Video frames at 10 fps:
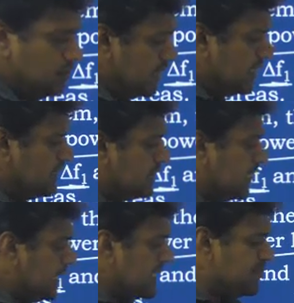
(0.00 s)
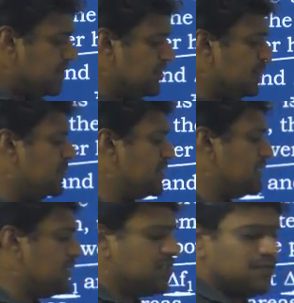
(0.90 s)
The second expression
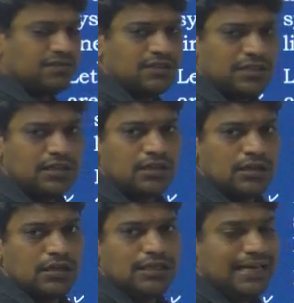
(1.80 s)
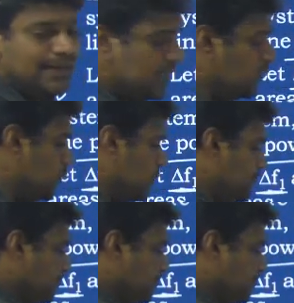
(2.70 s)
representation for the area 2.